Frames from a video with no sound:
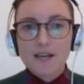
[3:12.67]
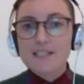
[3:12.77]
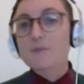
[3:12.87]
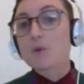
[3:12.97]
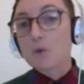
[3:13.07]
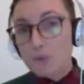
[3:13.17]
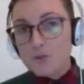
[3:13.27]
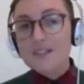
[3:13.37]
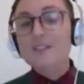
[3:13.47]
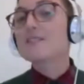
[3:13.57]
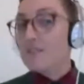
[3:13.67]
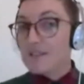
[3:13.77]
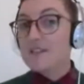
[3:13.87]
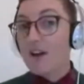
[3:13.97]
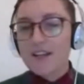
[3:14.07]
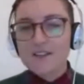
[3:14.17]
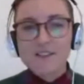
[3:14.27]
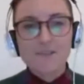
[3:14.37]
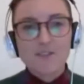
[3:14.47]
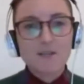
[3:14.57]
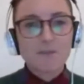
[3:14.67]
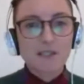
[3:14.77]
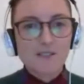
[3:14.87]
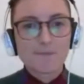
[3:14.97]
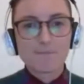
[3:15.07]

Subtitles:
As the book puts it, the science of demons.